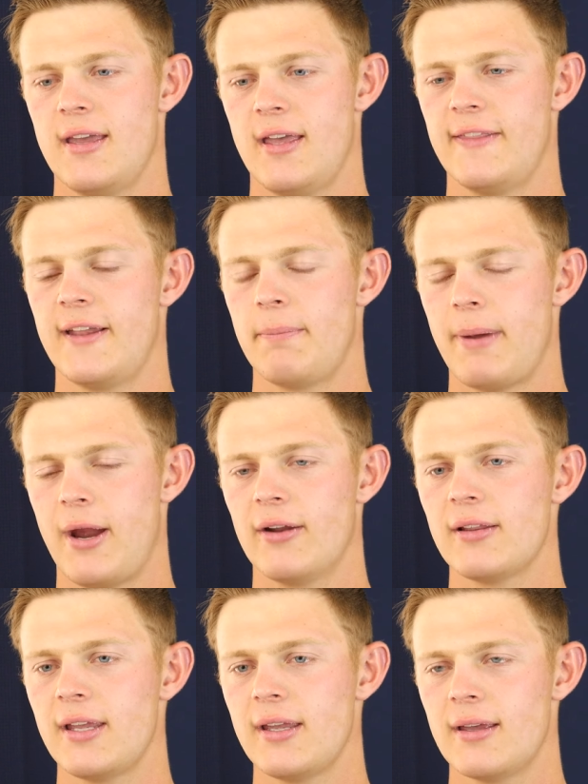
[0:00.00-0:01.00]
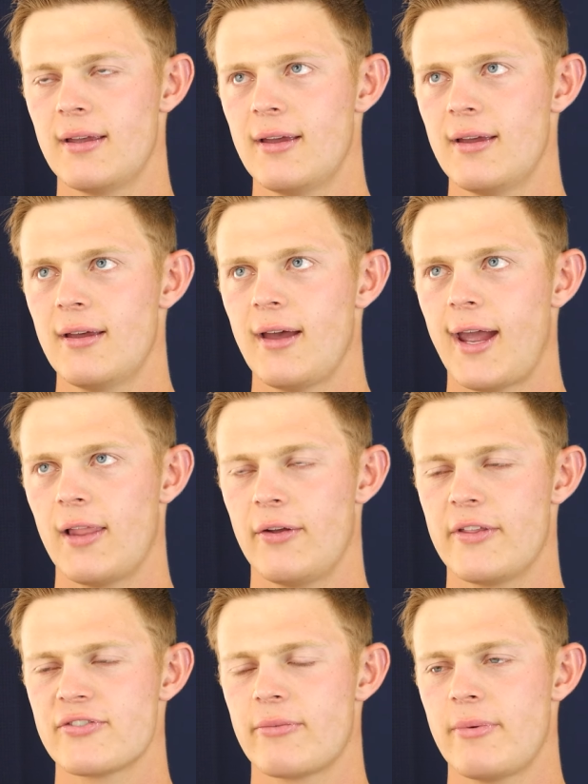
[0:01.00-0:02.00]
And then apparently, I learned this from